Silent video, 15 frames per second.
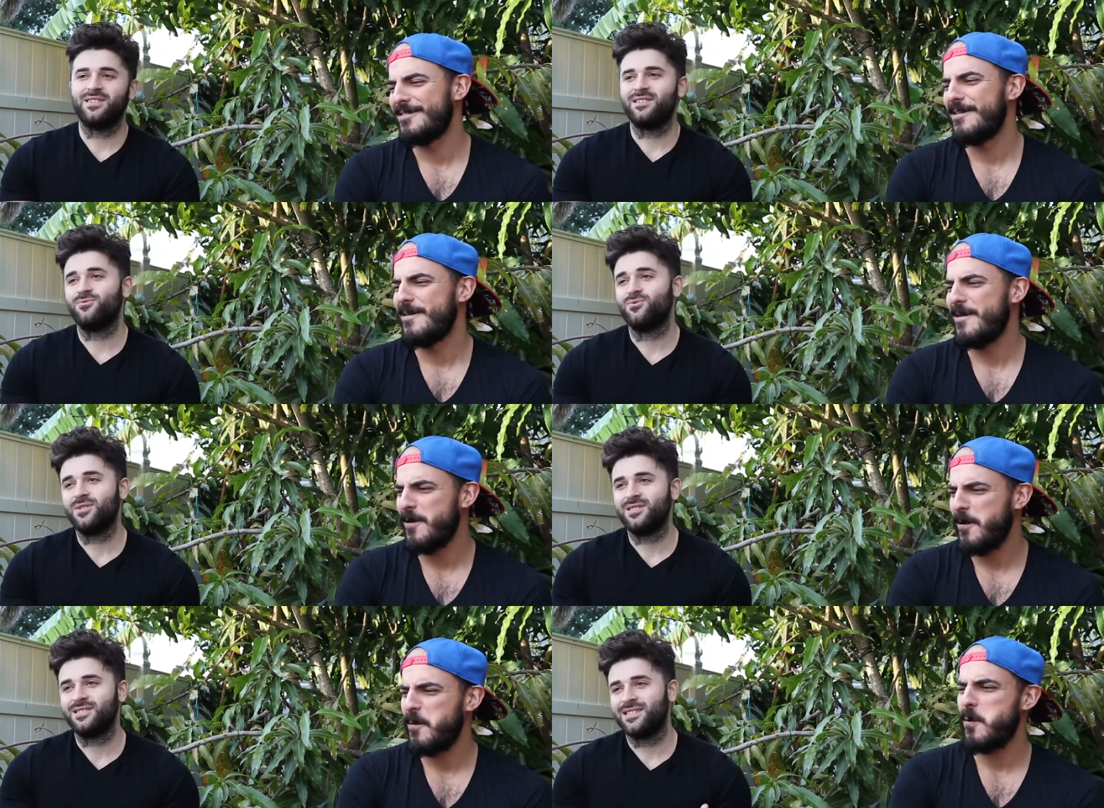Speaker 1: It
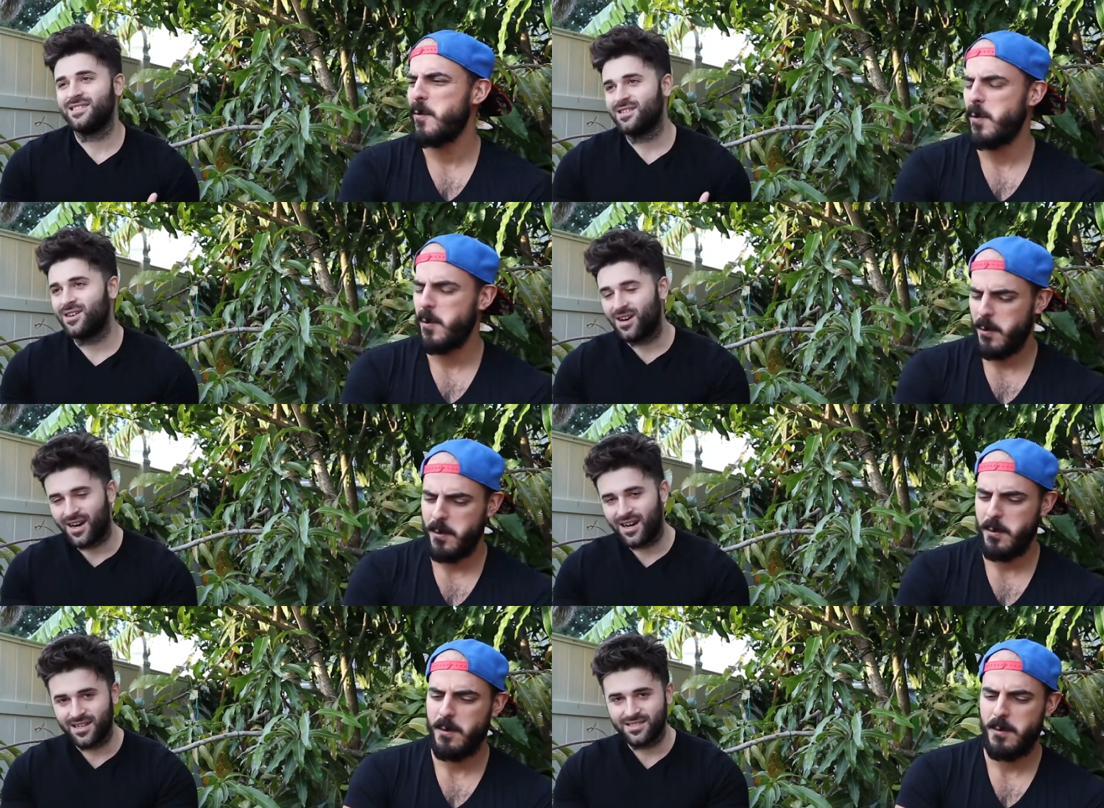was an
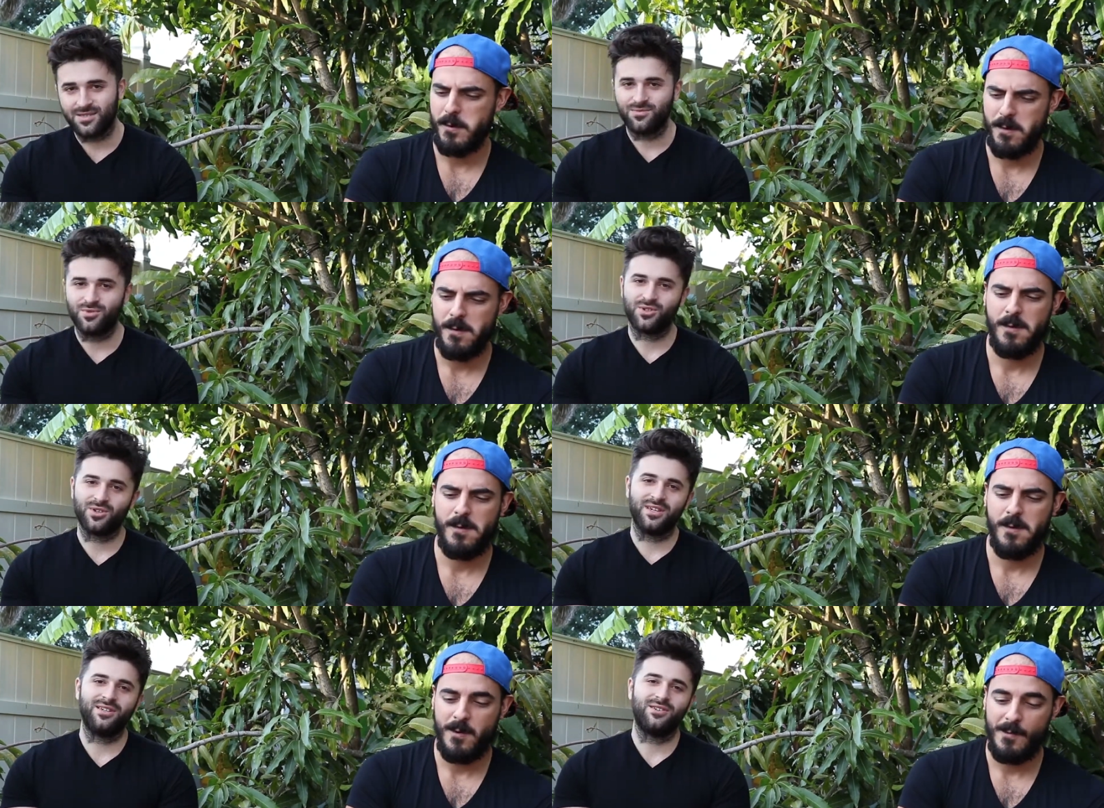awesome
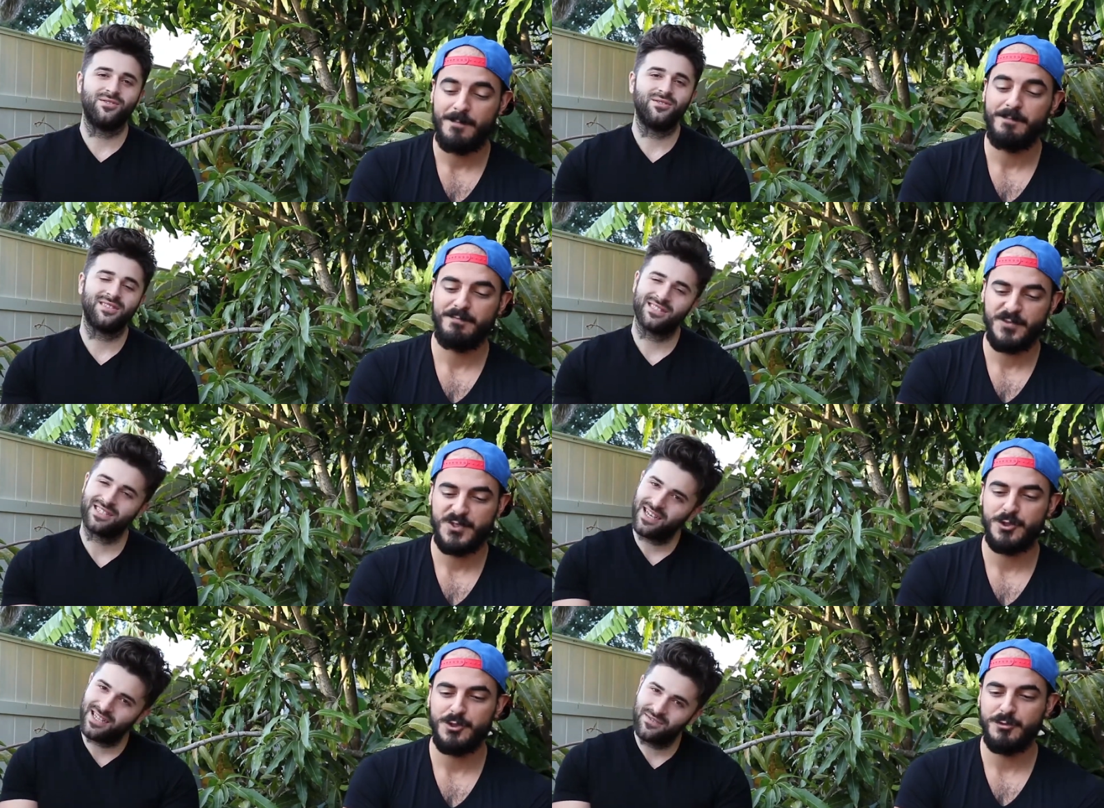trail.
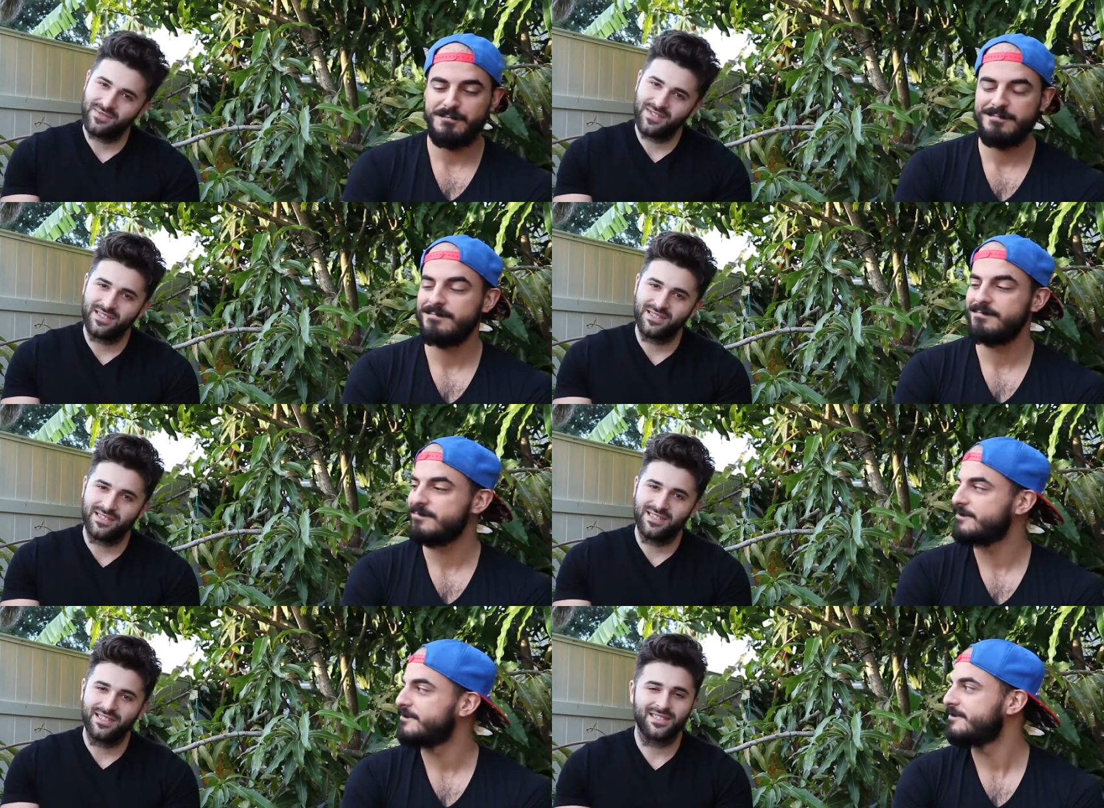It's kind of
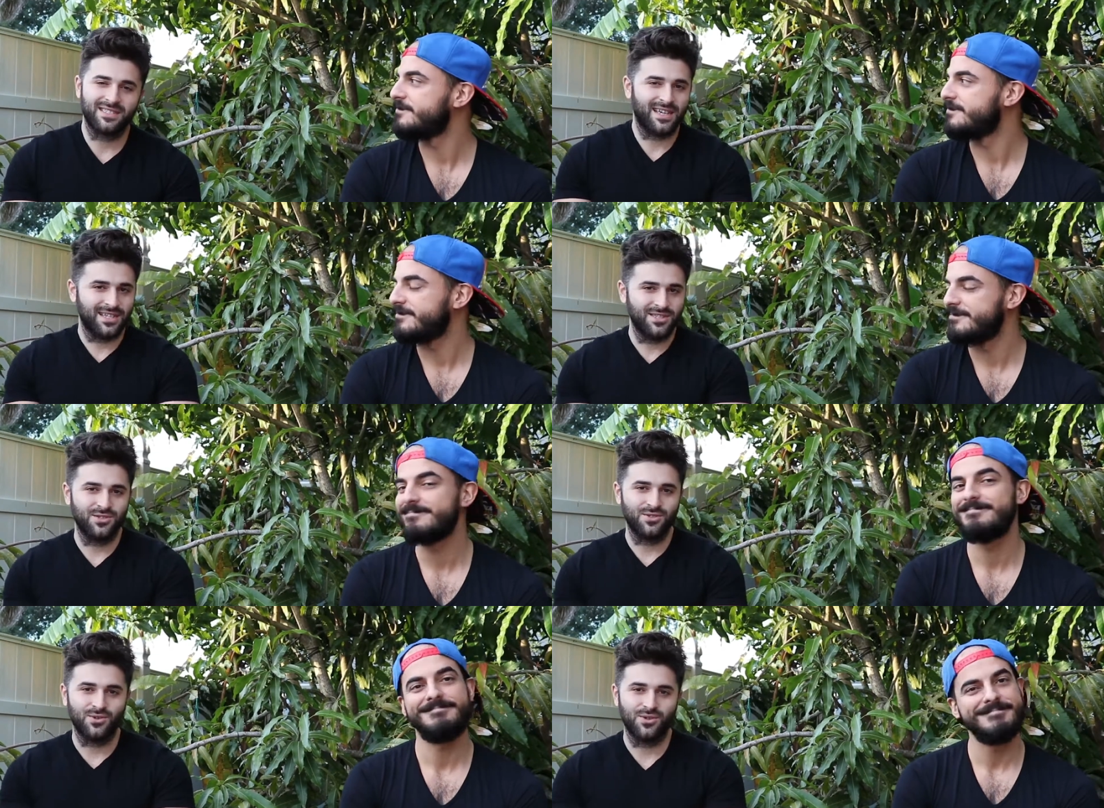easy, it's kind
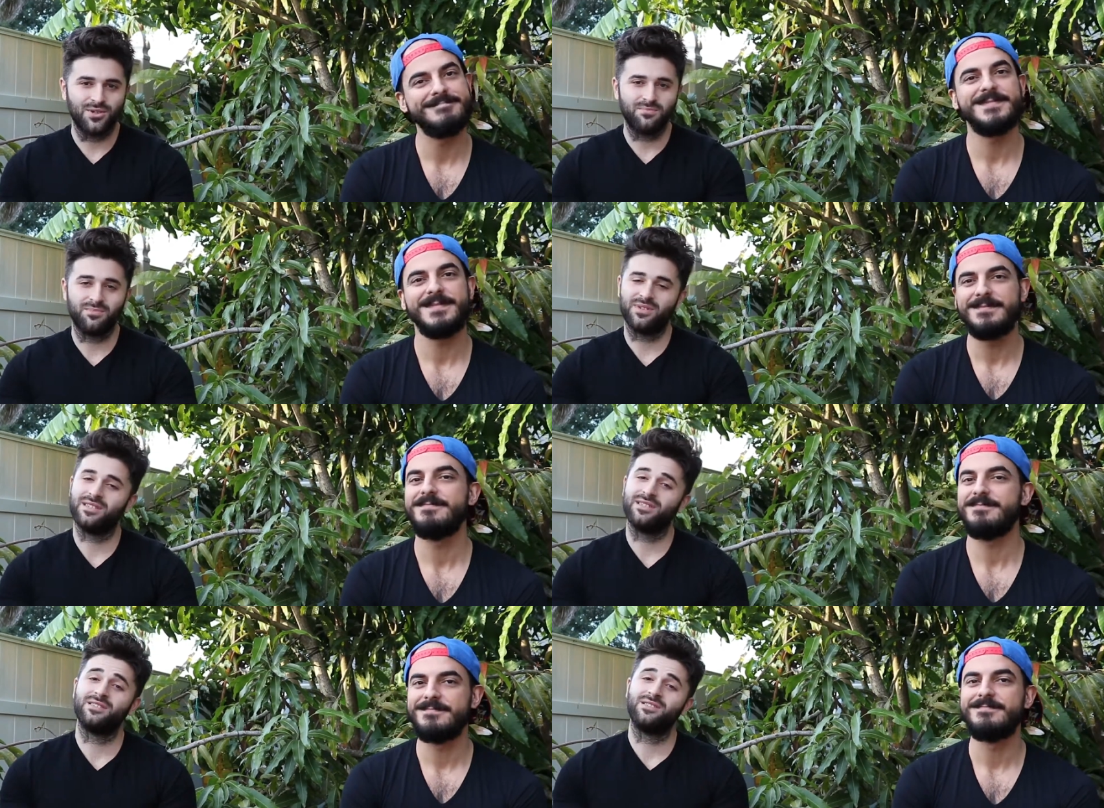of short,
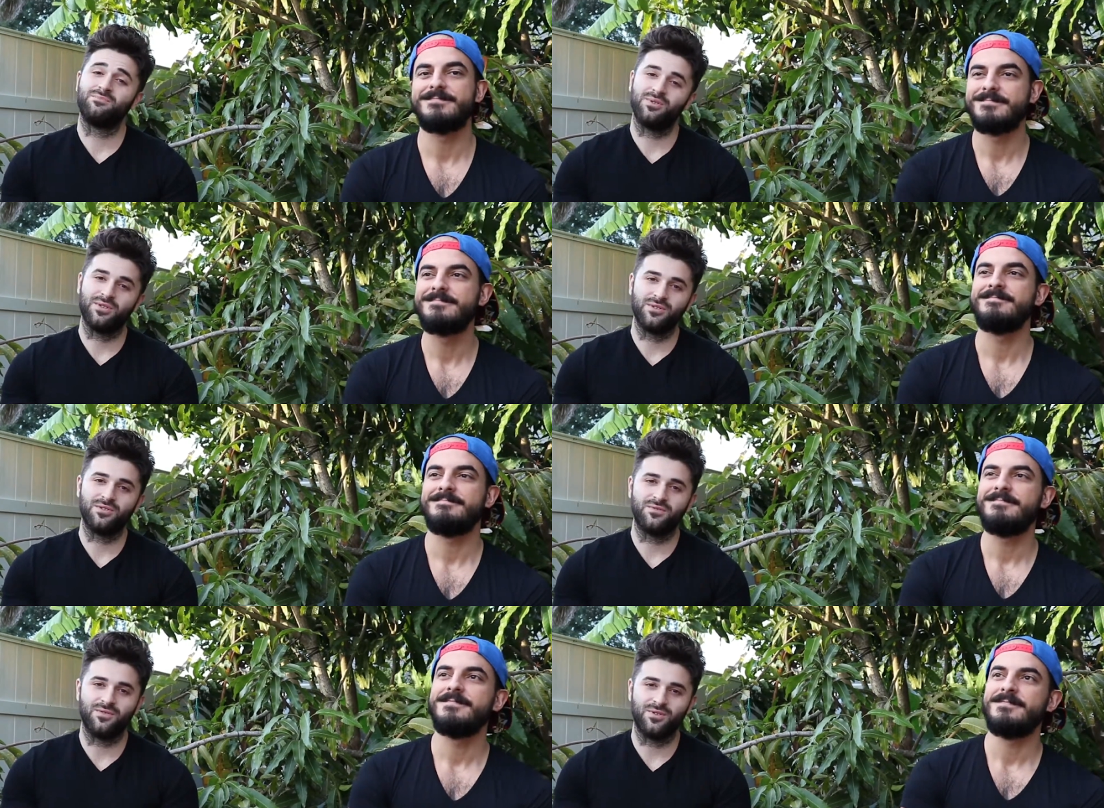but it is
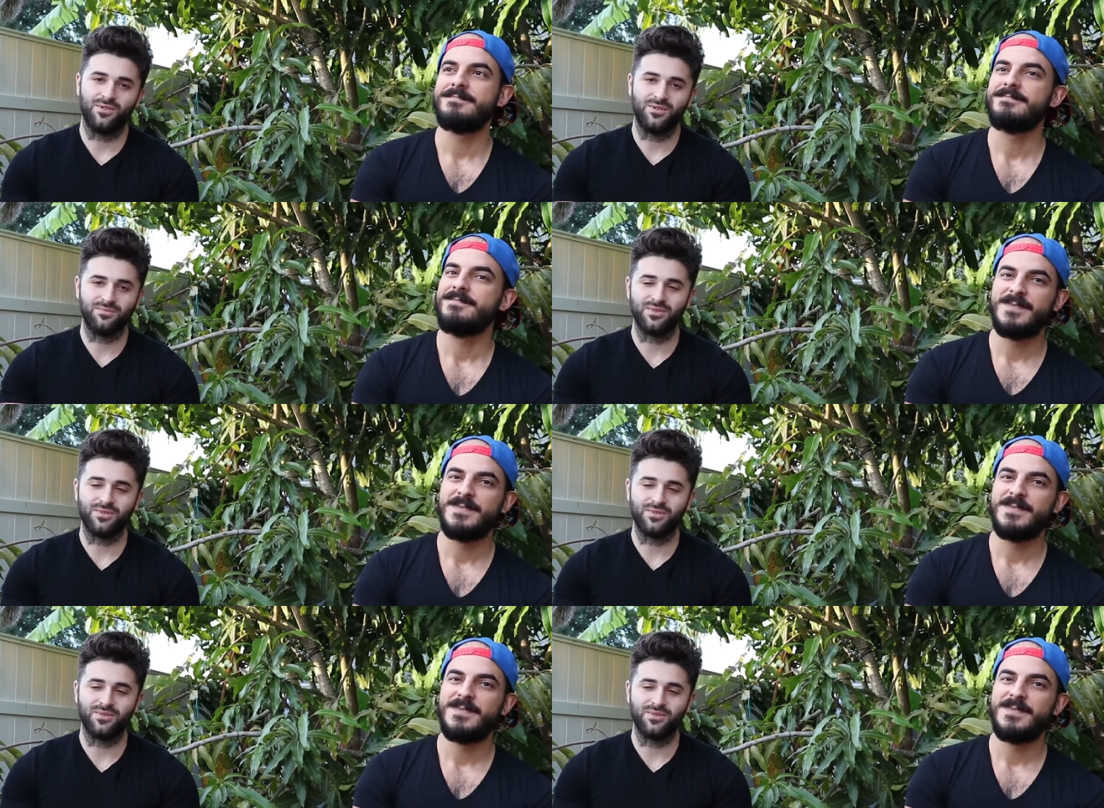beautiful.